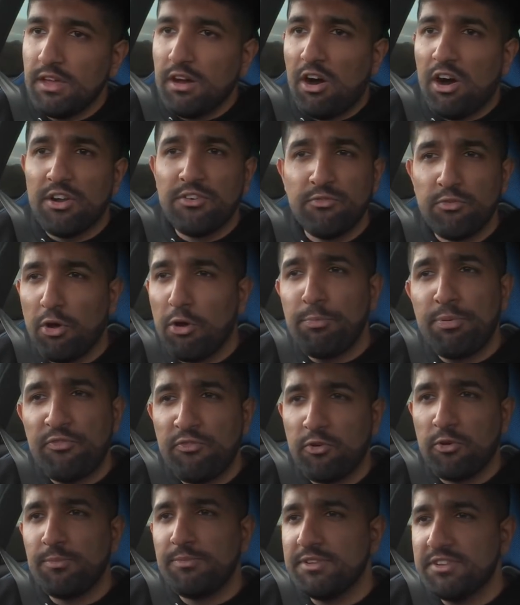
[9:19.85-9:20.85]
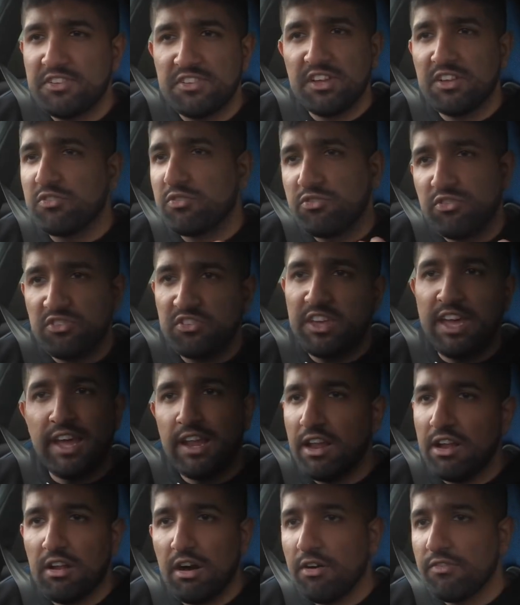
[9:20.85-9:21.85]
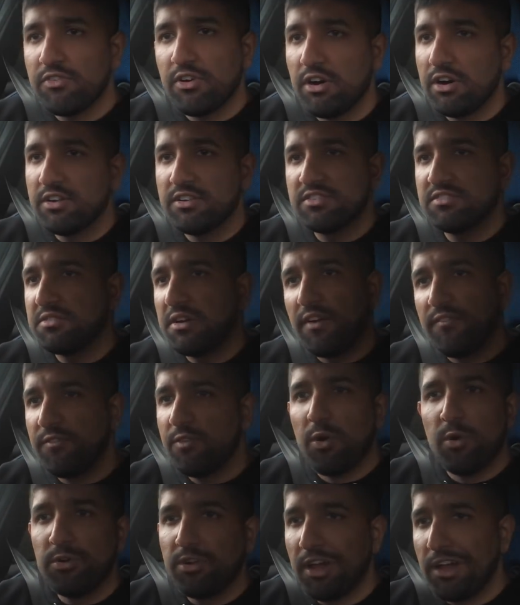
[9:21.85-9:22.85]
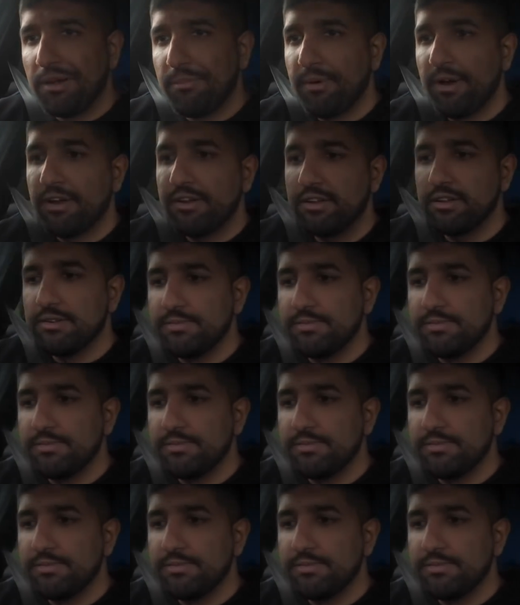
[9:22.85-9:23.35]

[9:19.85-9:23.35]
on road performance, this would just kill a lot of cars. I've no doubt about it.